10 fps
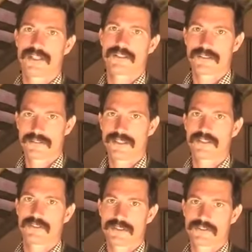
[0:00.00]
that had
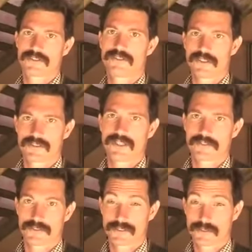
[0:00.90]
decreased to just
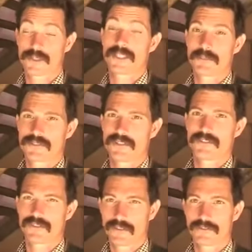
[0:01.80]
less than
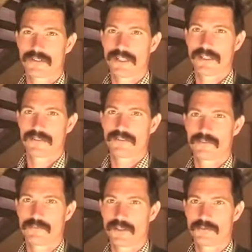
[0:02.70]
20% of the land in
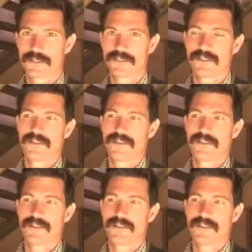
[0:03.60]
Zimbabwe.